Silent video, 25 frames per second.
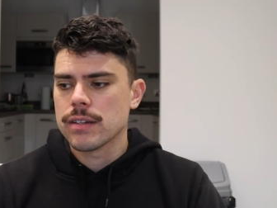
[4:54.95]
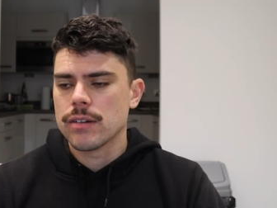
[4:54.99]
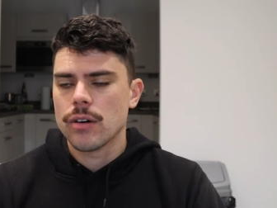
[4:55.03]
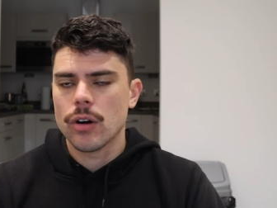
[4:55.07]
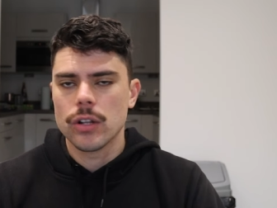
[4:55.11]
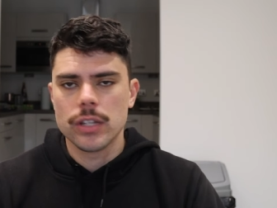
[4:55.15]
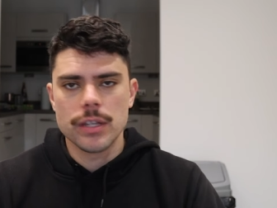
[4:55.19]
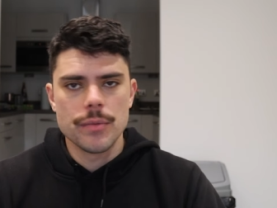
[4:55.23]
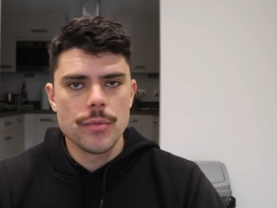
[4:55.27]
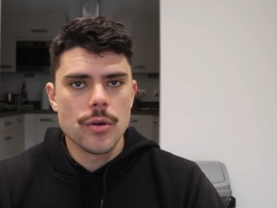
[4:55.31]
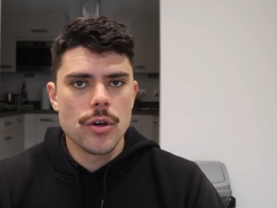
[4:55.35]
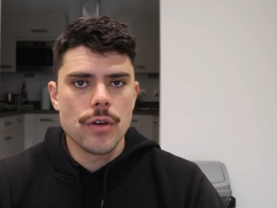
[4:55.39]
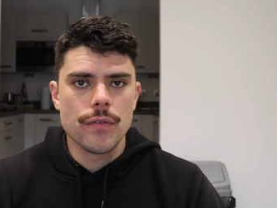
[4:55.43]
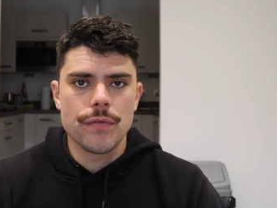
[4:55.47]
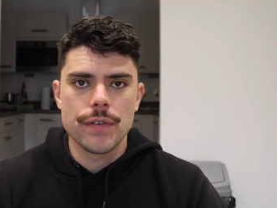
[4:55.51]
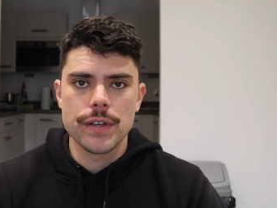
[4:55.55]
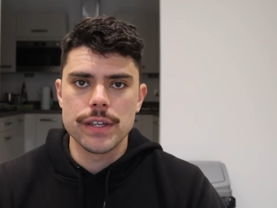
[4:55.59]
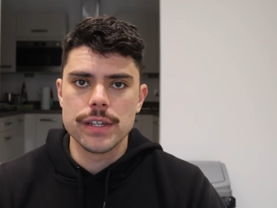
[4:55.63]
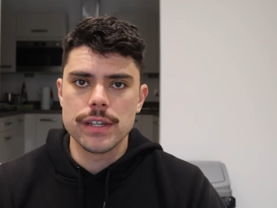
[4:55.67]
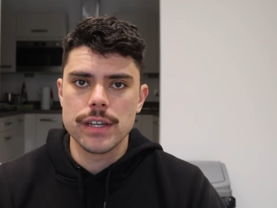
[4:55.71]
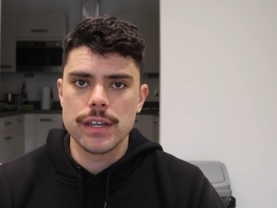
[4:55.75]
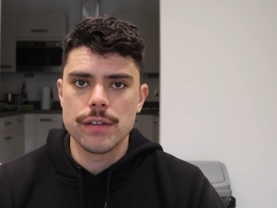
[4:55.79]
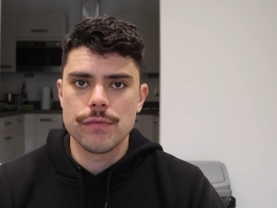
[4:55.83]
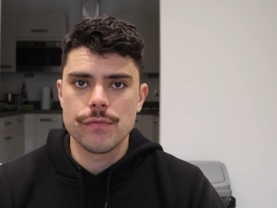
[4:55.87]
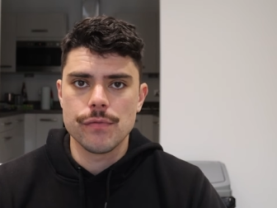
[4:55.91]
Ollie
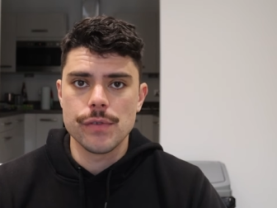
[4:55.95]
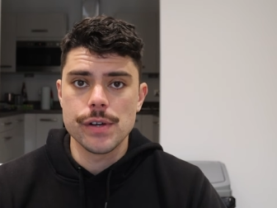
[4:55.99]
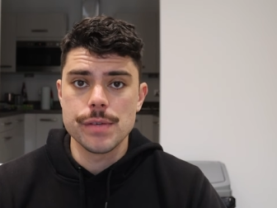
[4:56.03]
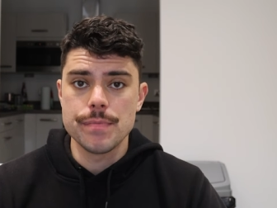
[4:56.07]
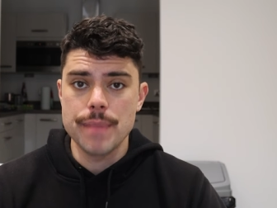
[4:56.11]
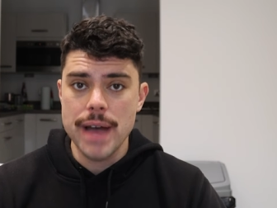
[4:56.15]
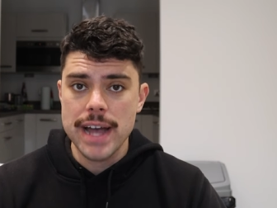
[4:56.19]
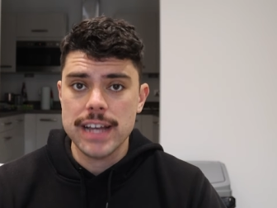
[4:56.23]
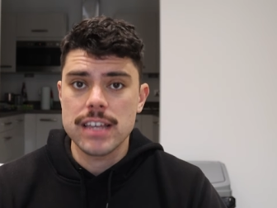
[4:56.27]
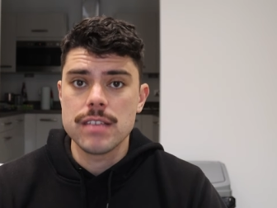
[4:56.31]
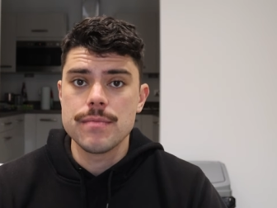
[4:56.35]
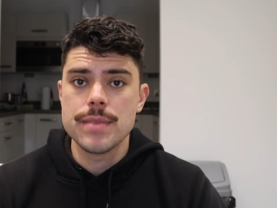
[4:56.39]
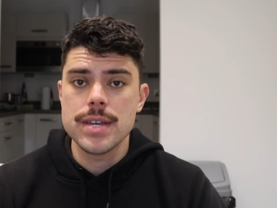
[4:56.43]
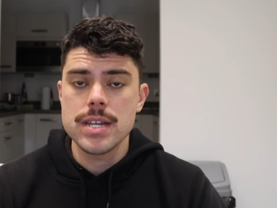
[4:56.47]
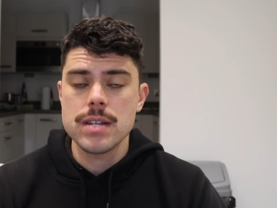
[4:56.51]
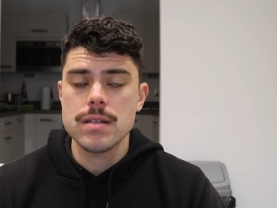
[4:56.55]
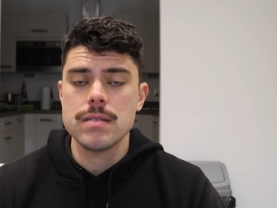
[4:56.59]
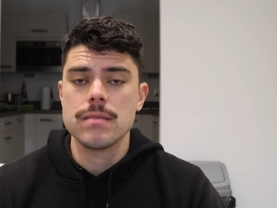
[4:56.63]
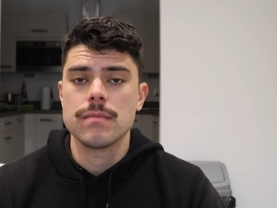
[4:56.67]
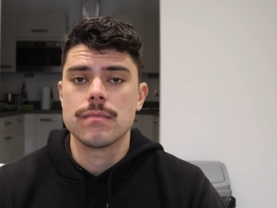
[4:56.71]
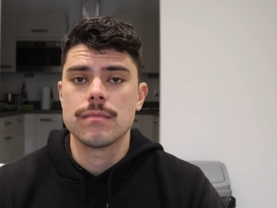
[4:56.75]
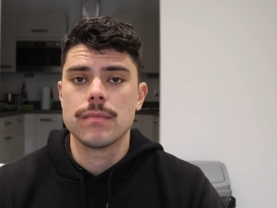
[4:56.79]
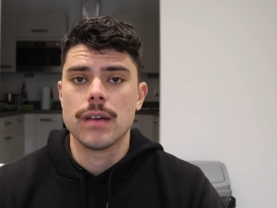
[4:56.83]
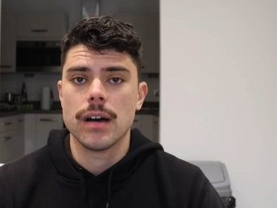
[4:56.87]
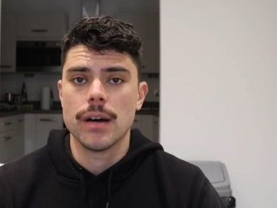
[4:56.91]
Murphy, if we back him
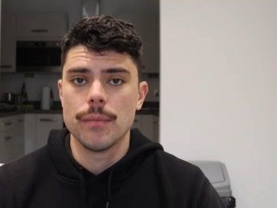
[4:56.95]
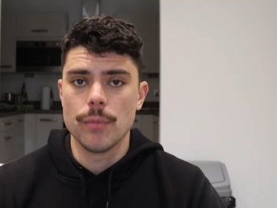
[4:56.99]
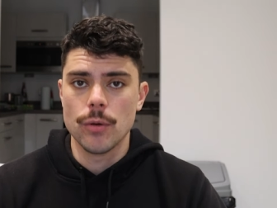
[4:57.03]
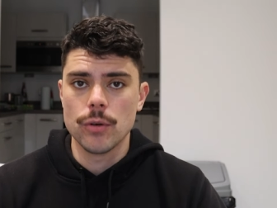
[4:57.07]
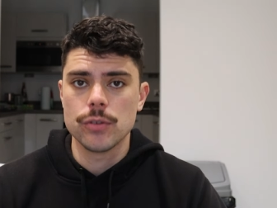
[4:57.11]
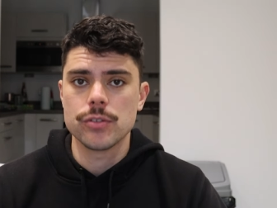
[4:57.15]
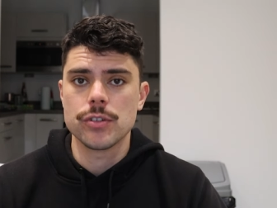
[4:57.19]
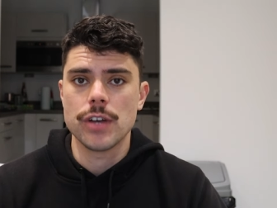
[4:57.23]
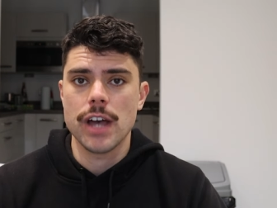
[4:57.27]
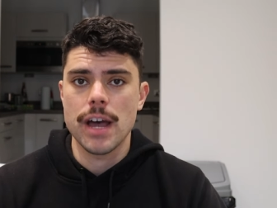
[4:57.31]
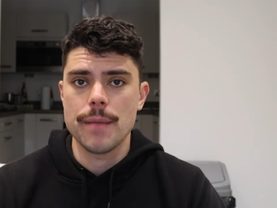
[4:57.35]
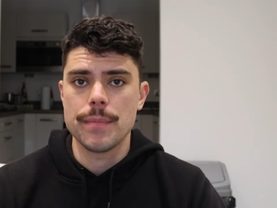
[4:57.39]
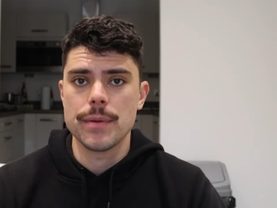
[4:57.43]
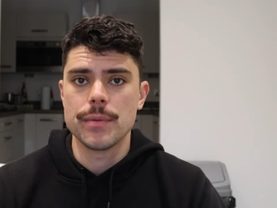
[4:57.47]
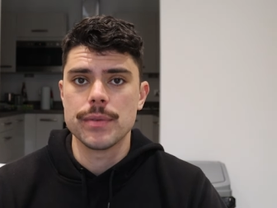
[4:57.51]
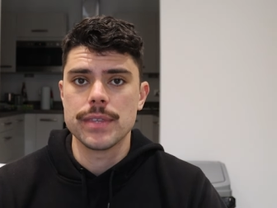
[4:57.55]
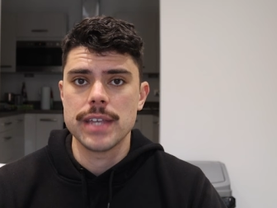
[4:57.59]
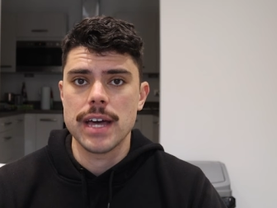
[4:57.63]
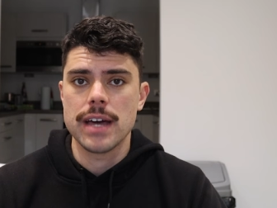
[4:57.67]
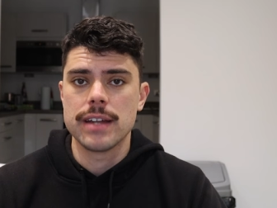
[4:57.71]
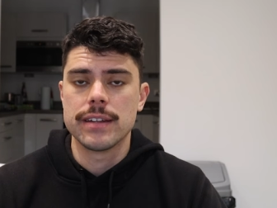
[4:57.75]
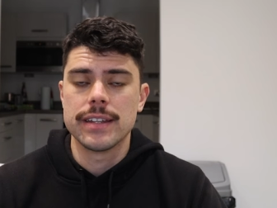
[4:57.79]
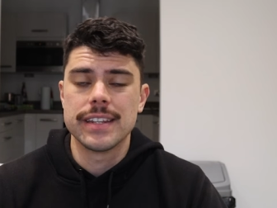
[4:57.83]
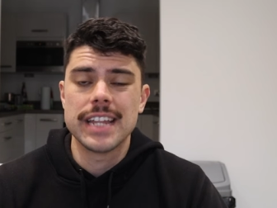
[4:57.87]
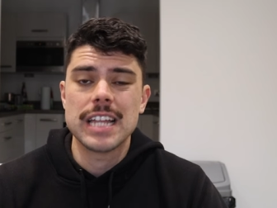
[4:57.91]
in, I'm also happy with
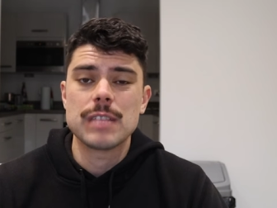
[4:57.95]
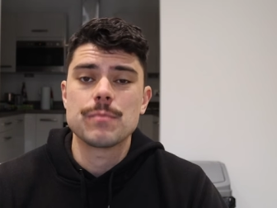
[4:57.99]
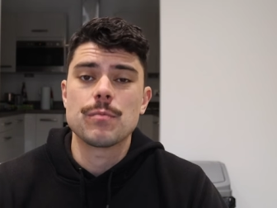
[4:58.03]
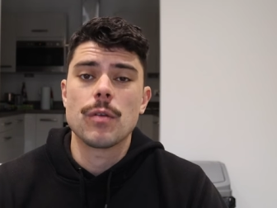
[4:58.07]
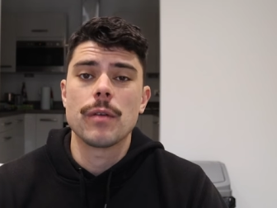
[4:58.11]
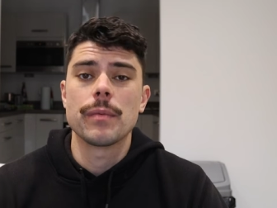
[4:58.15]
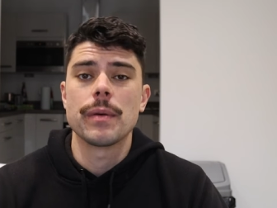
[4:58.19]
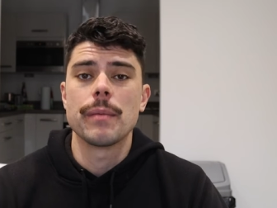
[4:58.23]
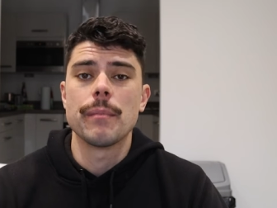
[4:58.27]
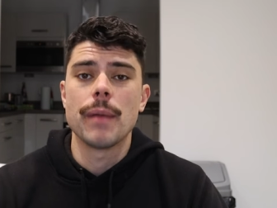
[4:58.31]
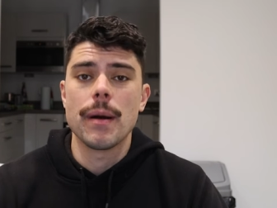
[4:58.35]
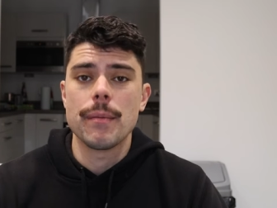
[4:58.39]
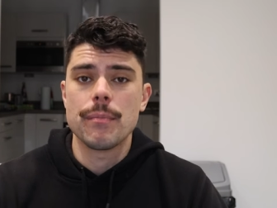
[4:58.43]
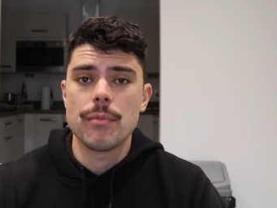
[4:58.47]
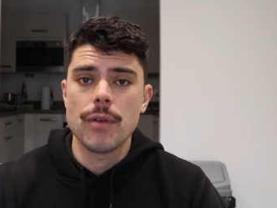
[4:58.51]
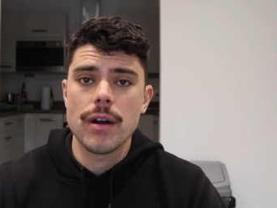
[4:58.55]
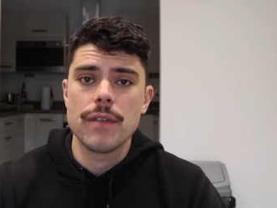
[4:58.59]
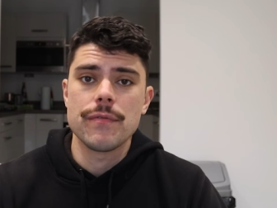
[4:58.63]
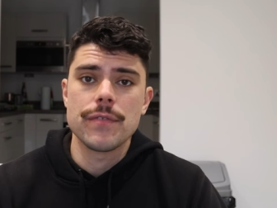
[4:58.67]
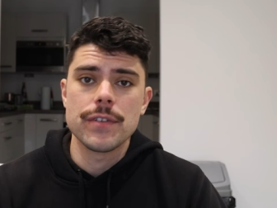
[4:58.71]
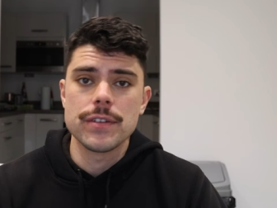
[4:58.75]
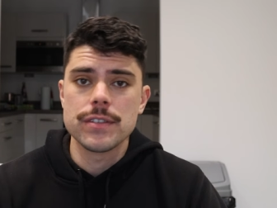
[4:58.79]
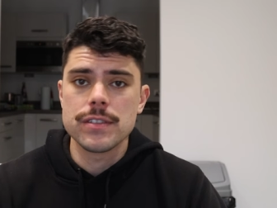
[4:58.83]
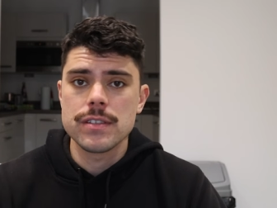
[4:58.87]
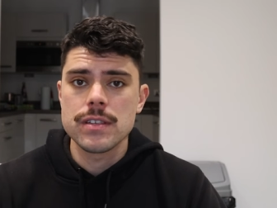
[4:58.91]
that. And that's probably my
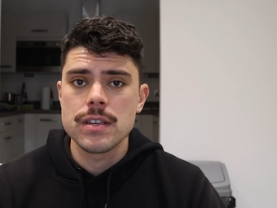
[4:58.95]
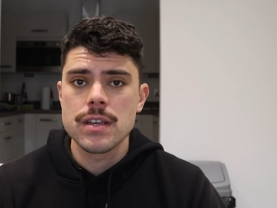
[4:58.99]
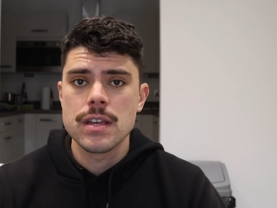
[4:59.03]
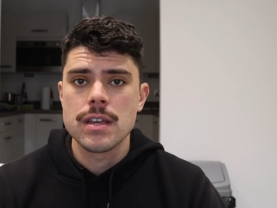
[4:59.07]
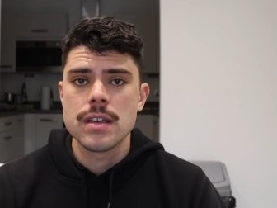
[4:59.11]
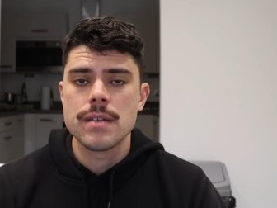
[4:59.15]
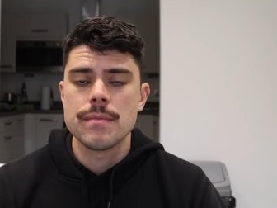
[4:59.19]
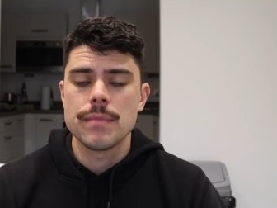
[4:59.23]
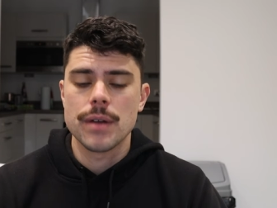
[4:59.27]
preference.